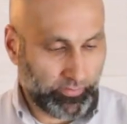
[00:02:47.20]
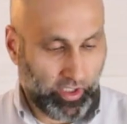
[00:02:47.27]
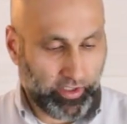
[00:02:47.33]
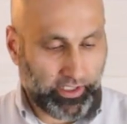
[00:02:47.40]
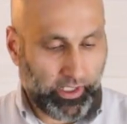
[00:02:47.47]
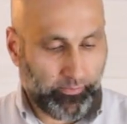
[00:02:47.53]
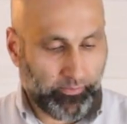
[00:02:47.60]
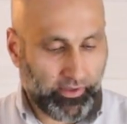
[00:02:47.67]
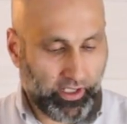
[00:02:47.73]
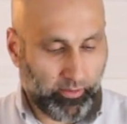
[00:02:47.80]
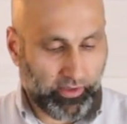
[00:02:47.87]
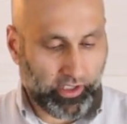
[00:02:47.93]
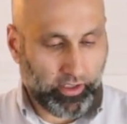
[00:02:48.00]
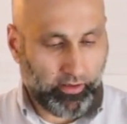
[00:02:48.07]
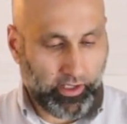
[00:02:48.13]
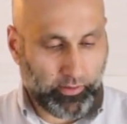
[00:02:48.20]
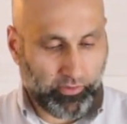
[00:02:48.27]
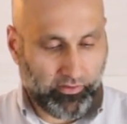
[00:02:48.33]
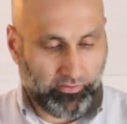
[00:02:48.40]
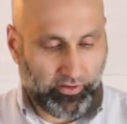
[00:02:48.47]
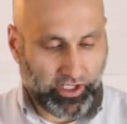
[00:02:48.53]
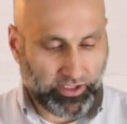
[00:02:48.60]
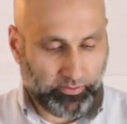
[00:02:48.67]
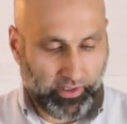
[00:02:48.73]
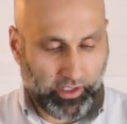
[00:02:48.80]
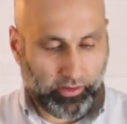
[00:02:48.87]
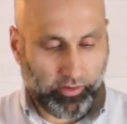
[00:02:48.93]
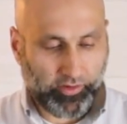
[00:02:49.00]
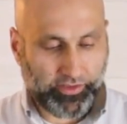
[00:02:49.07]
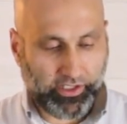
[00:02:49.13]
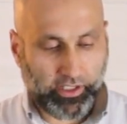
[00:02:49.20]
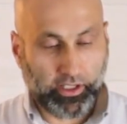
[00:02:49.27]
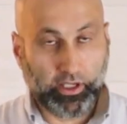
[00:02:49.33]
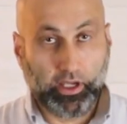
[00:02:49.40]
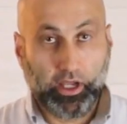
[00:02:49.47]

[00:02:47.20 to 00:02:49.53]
Okay, I'm going to go ahead and refresh my loyalty.